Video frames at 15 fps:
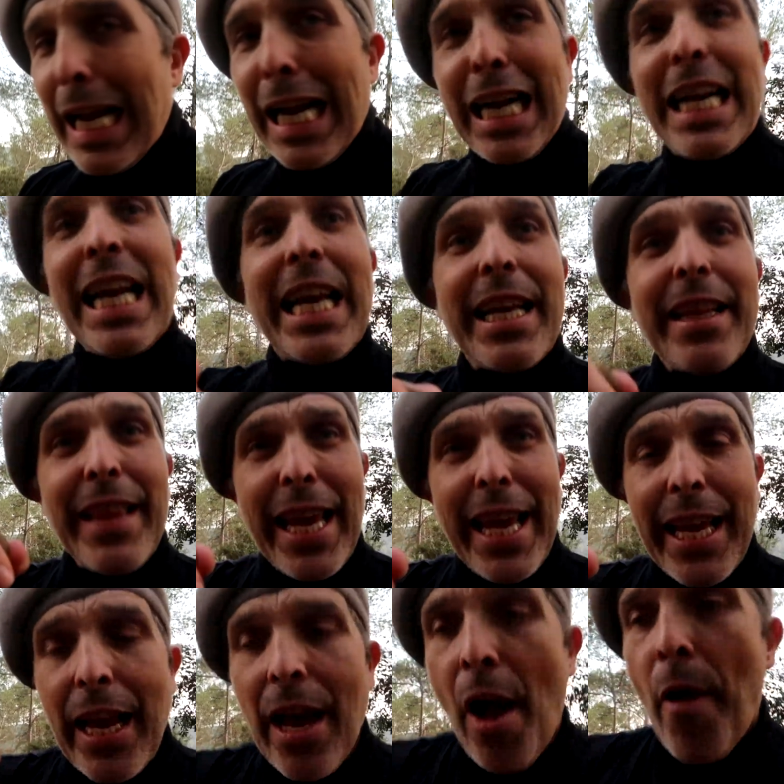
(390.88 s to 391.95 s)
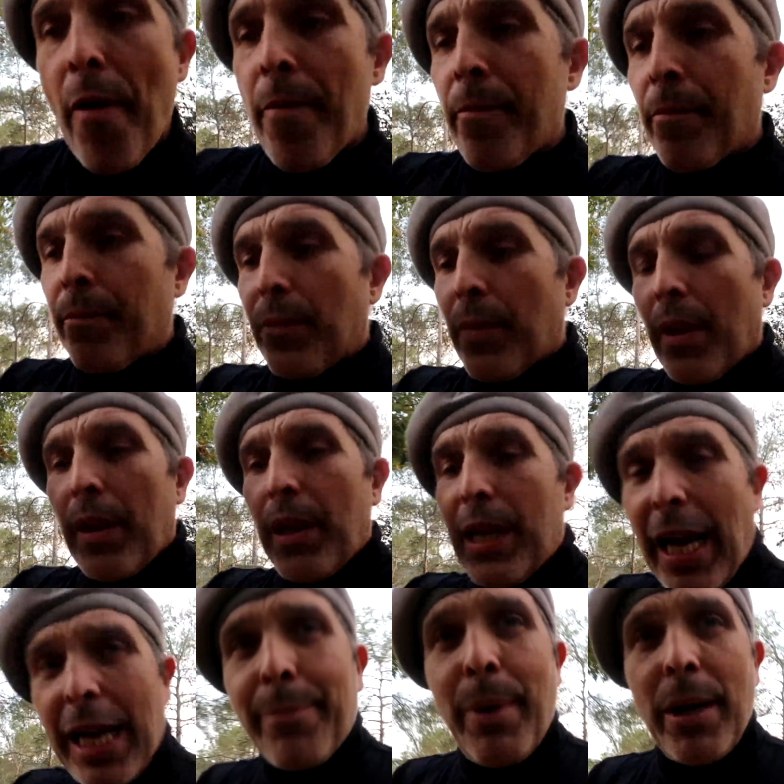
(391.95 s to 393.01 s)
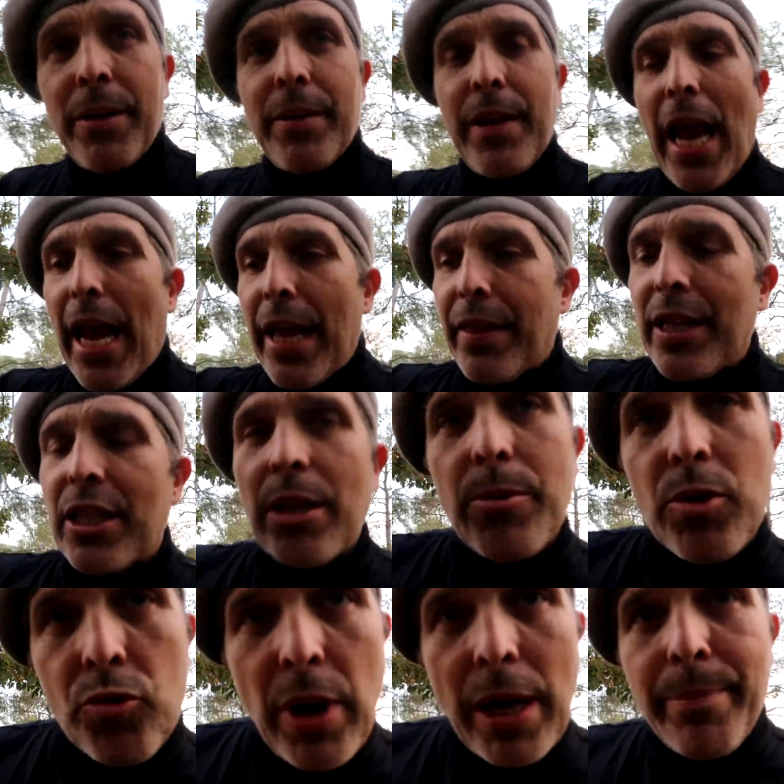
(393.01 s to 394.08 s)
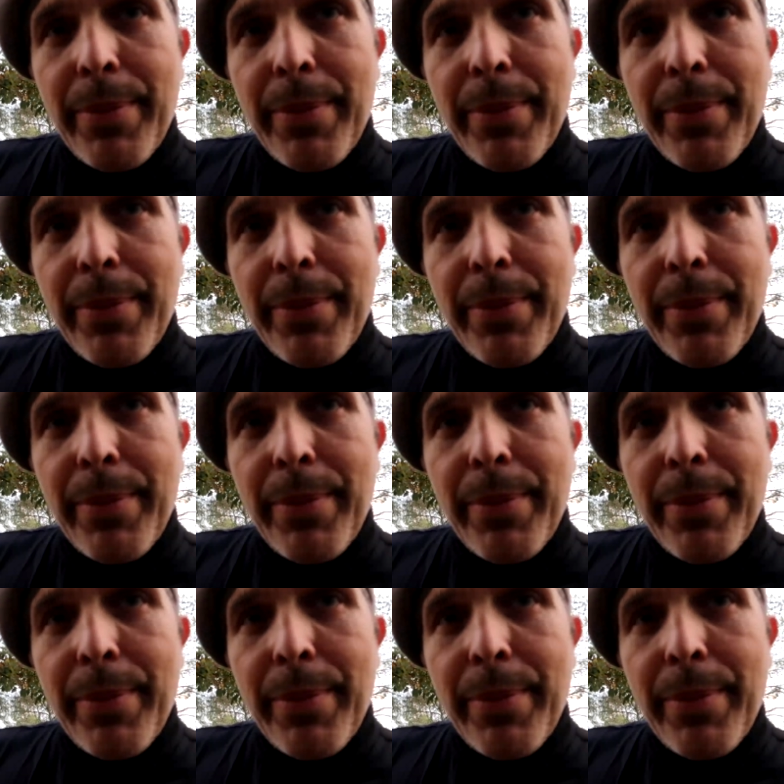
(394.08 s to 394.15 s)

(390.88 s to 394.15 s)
click the like button and the subscribe